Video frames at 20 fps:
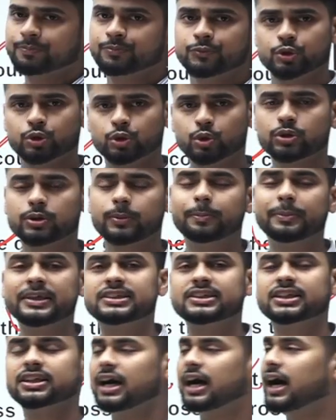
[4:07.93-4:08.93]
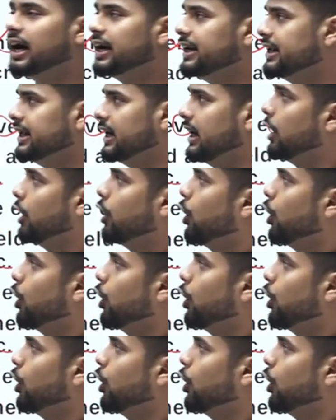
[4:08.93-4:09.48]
So, the basic idea